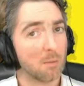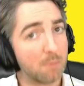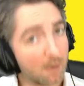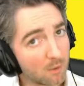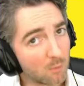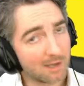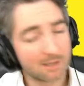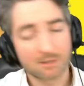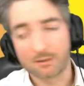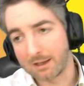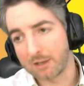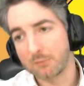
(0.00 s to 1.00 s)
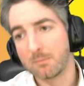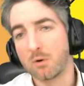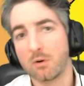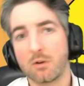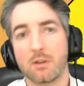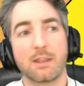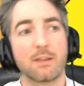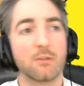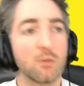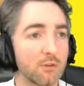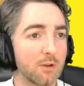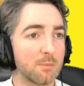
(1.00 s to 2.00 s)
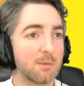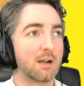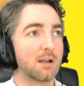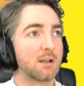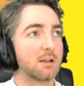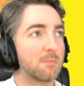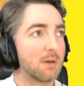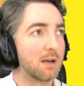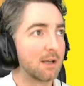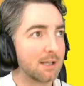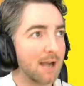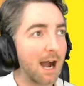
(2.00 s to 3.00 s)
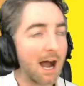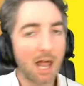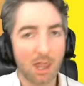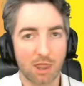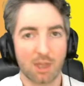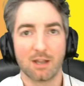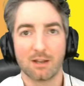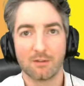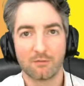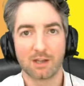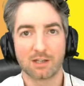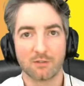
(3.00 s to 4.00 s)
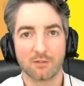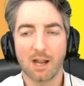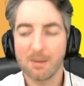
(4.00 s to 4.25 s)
But wait, there's more. There's also my other, effectively.